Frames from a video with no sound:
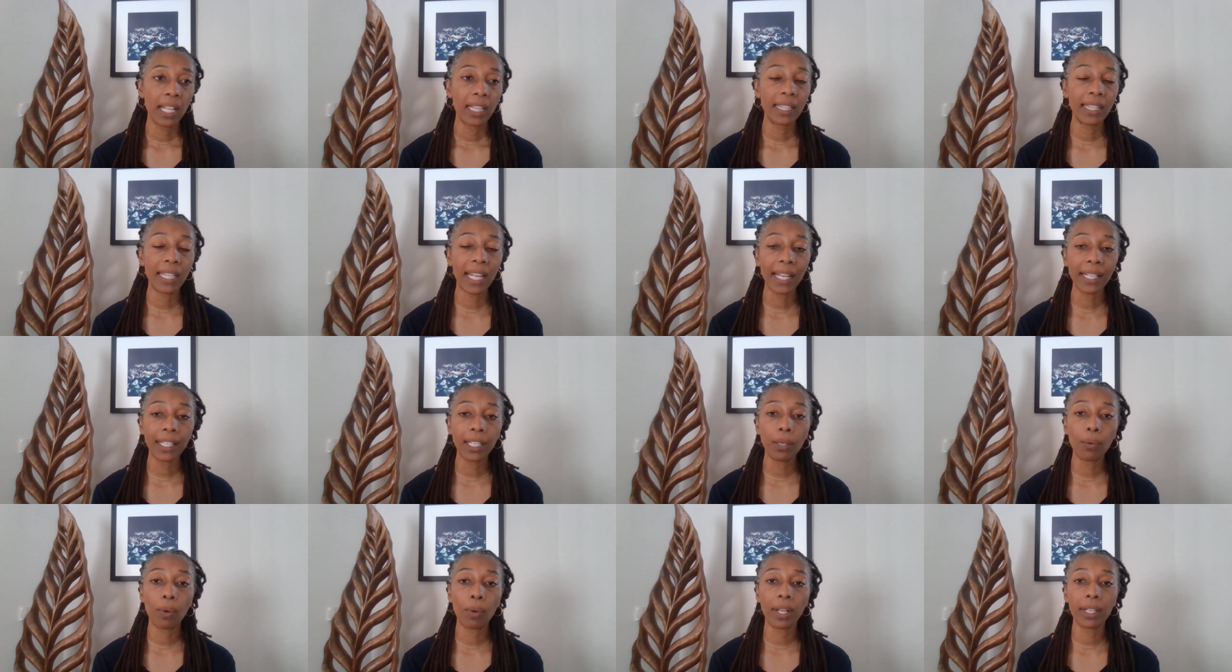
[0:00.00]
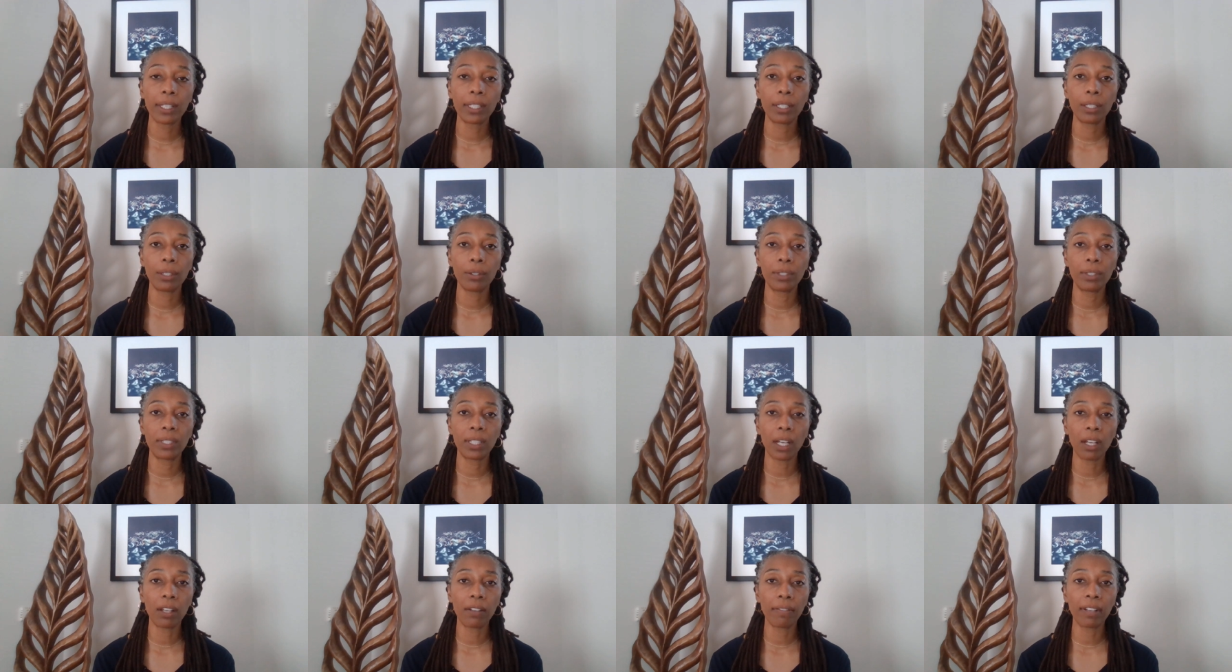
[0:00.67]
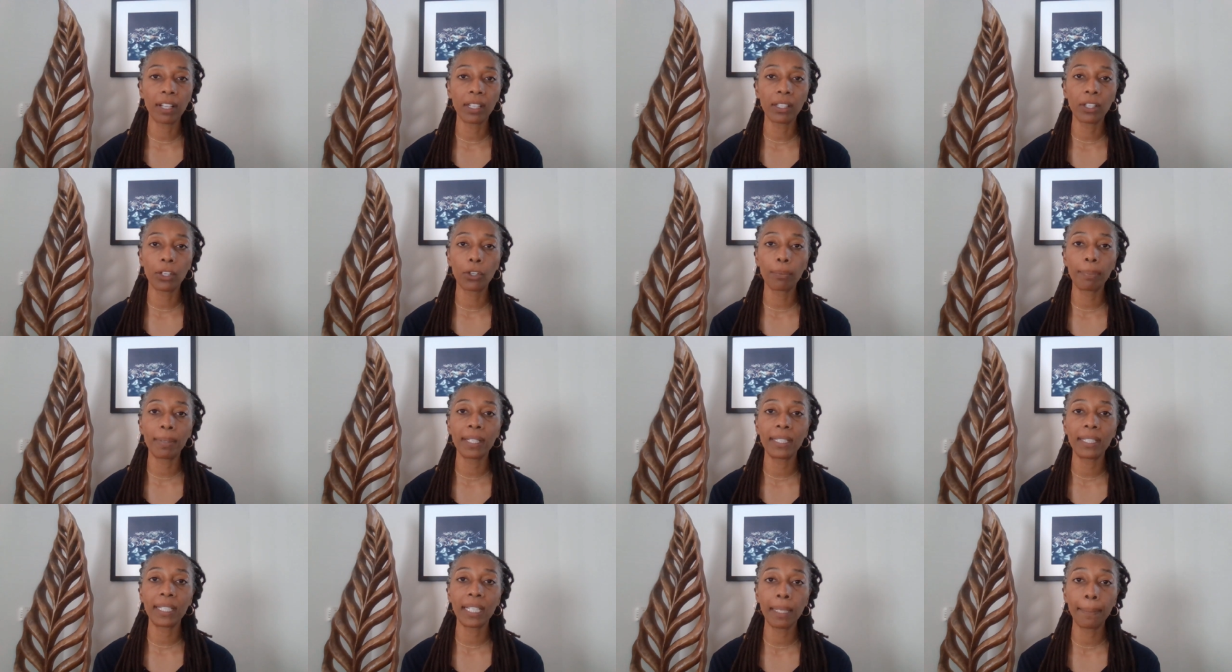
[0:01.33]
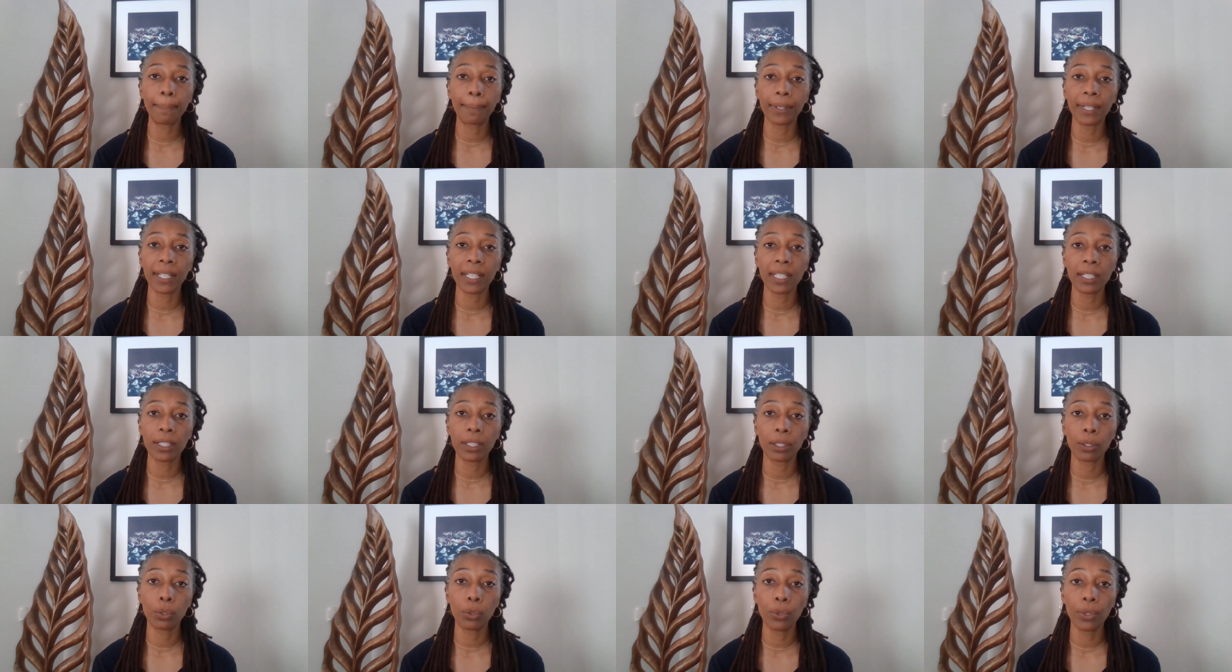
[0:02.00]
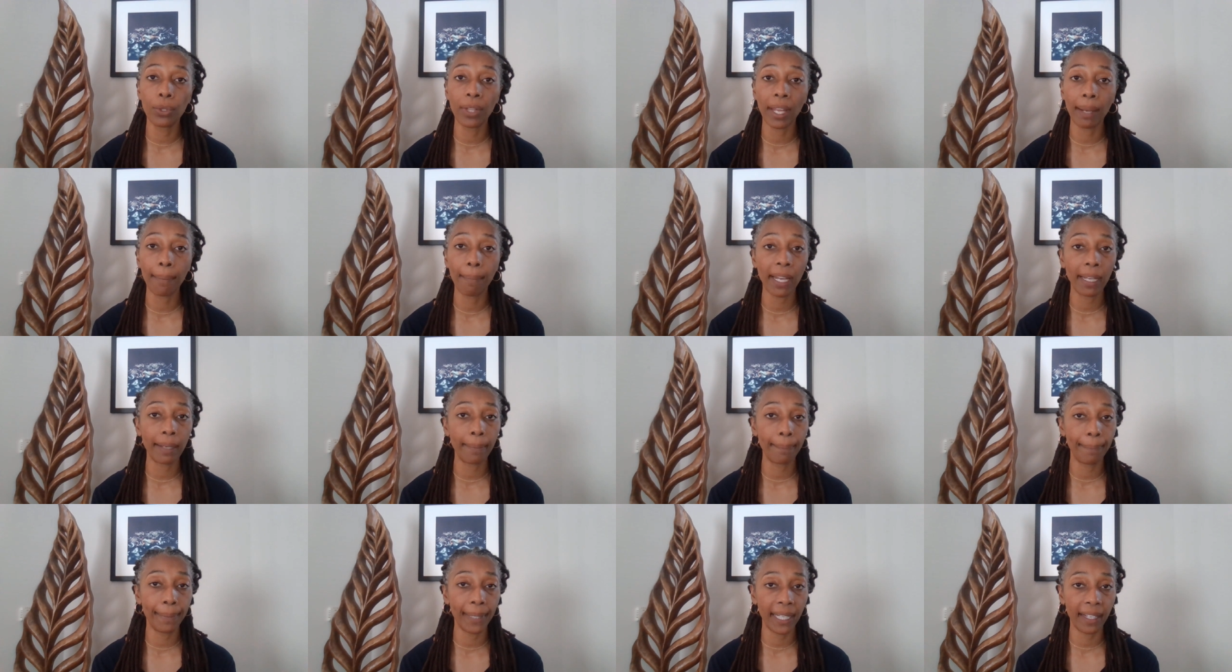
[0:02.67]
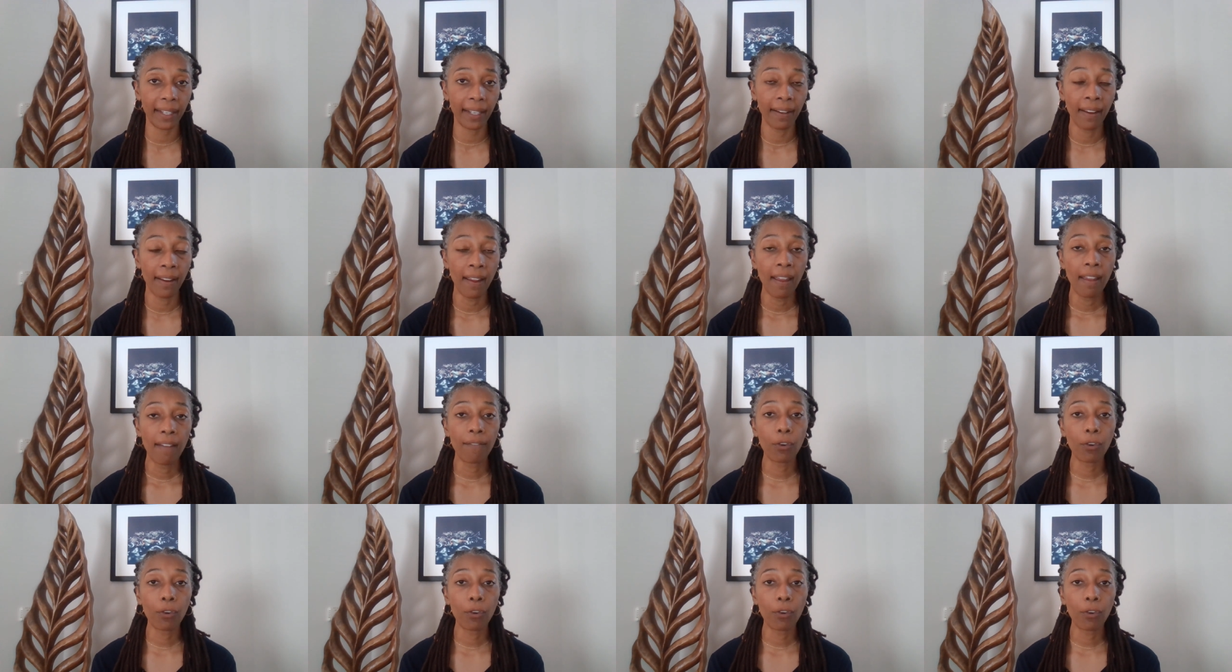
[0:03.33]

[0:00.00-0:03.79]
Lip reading: then you want to delve a little bit deeper into who they might be.